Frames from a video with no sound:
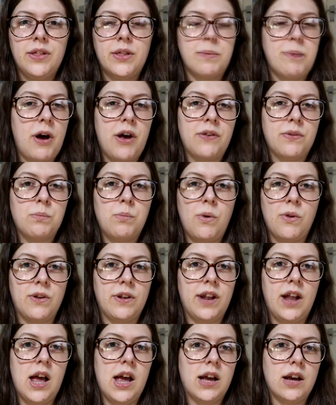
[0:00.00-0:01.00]
the person
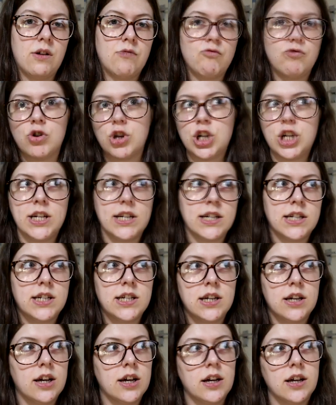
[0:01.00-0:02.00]
wasn't like rushing
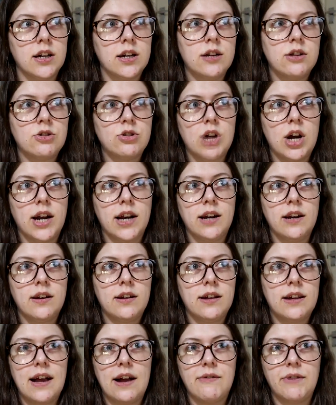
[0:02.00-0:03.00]
to try and
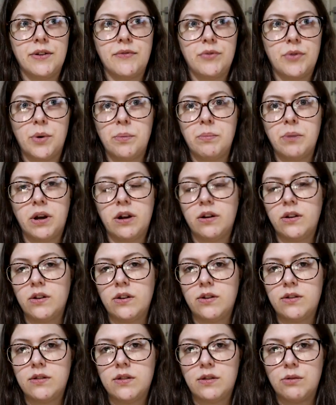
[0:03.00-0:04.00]
get rid of them
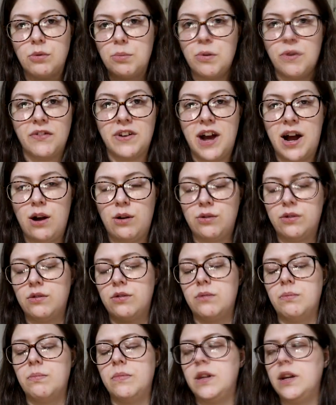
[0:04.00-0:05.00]
because they were moving house
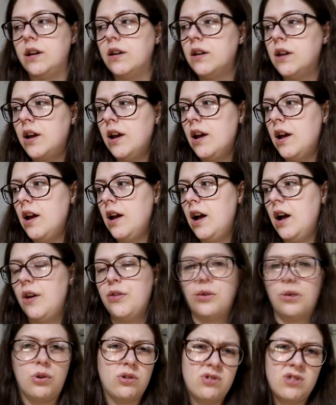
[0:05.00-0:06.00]
or something.
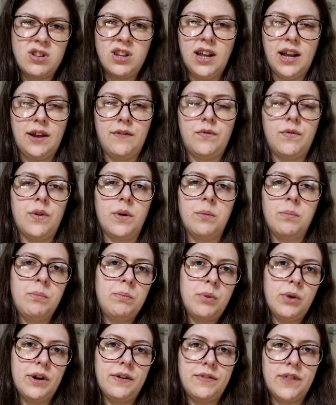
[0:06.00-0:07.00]
I thought I'd just leave
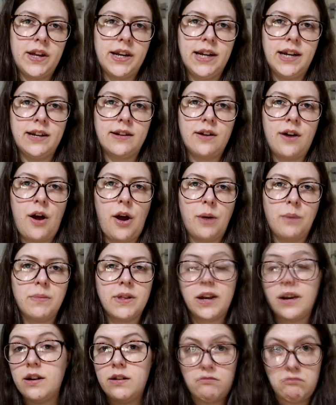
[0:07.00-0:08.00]
them, but if they need a
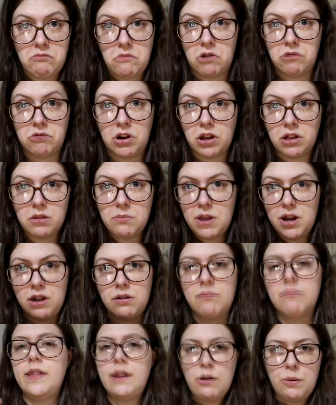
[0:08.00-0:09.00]
home, then I'll take them
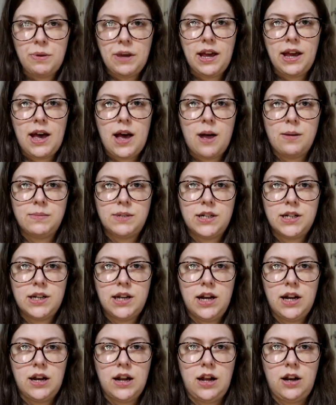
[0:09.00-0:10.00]
in. They were being kept
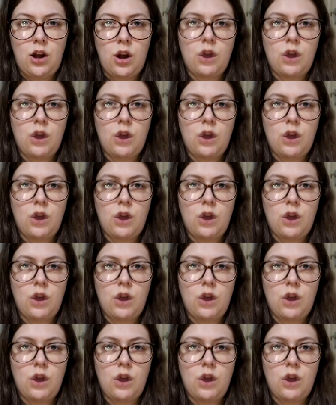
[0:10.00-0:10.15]
in a